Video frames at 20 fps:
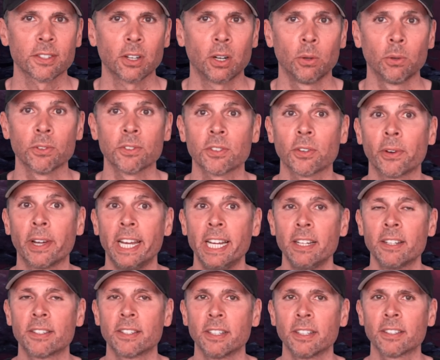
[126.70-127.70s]
also
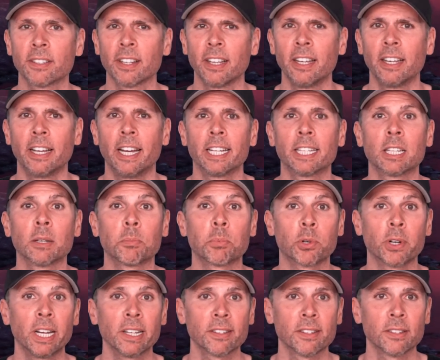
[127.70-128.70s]
hinted at the
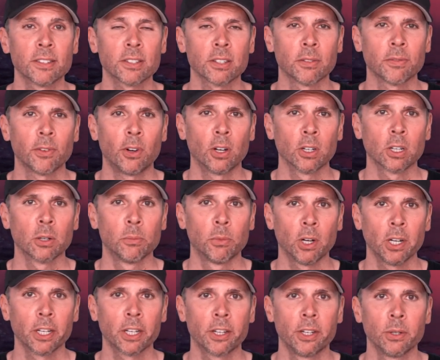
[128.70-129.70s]
presence of other
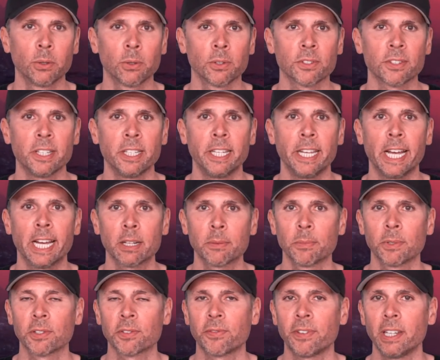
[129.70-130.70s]
molecules in the
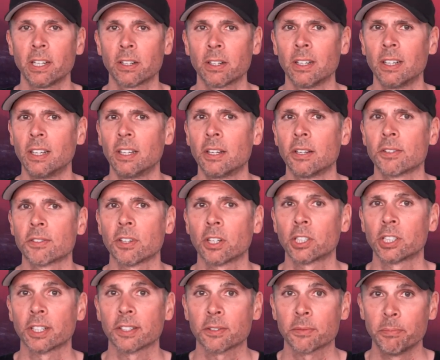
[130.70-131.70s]
atmosphere,
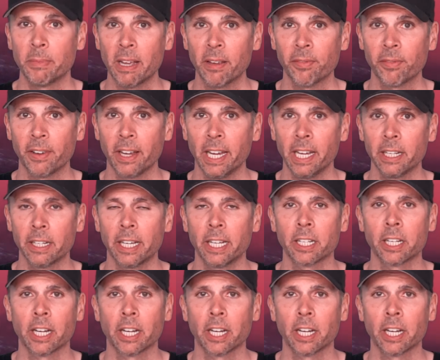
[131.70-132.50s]
such as methane and